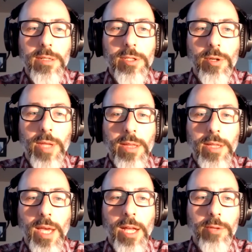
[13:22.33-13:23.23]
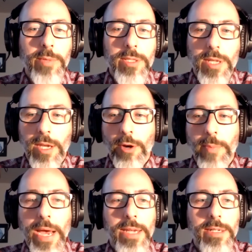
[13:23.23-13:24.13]
so that the elements can go
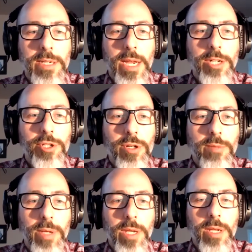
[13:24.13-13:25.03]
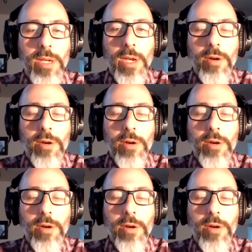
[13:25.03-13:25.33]
back into nature and be